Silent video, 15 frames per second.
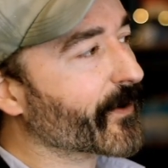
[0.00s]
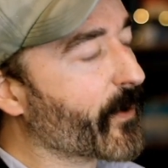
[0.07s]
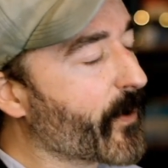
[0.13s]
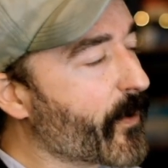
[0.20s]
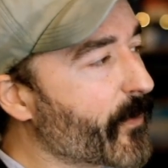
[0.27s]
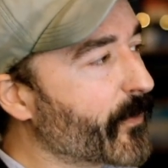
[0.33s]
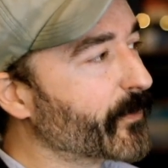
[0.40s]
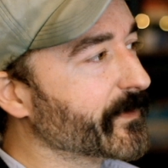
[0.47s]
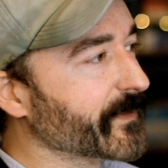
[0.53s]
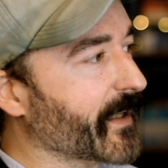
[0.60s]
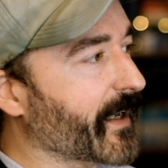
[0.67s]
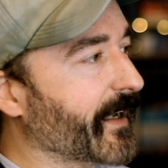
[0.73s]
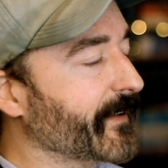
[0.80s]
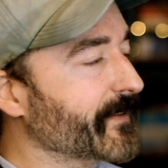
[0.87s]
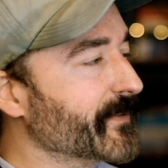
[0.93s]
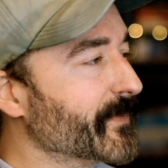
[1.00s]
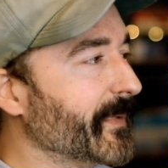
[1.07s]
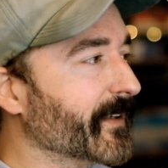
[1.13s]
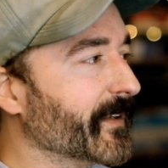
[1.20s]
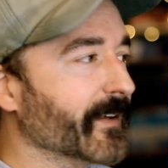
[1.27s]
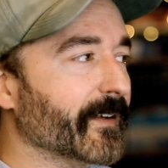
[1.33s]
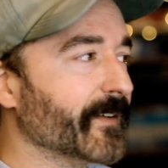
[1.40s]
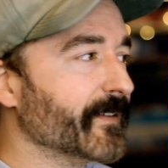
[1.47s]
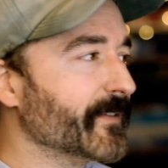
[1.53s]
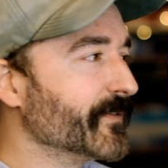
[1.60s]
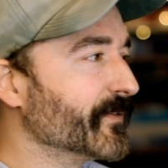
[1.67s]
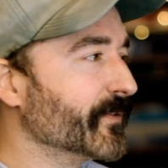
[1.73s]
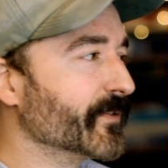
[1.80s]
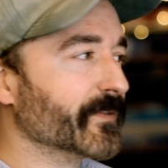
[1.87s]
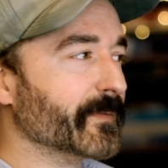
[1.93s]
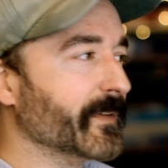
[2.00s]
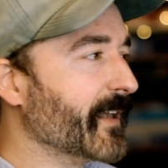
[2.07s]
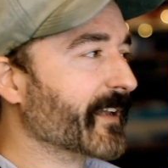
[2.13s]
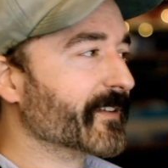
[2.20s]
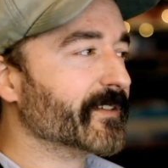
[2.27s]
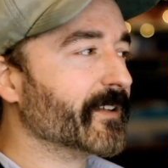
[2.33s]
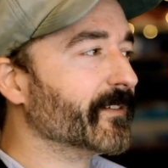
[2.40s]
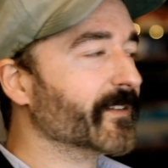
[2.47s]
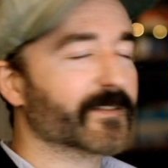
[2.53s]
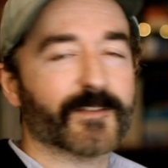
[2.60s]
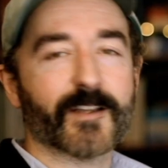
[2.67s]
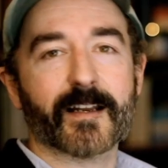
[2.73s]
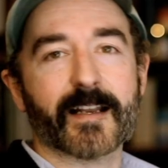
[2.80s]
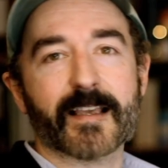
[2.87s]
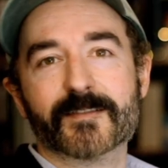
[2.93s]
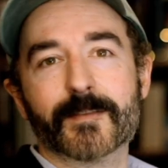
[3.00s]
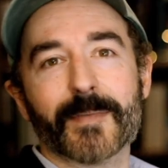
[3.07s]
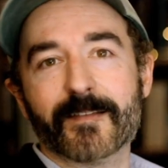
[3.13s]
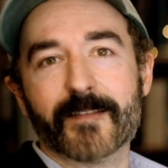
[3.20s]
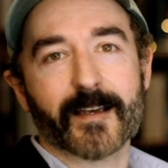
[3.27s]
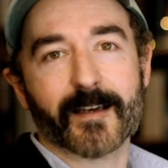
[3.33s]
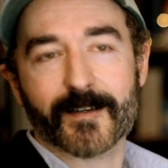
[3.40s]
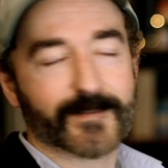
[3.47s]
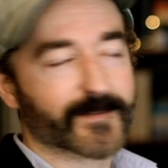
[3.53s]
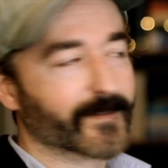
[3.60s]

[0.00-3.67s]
own lines because Excel does not estimate that kind of stuff.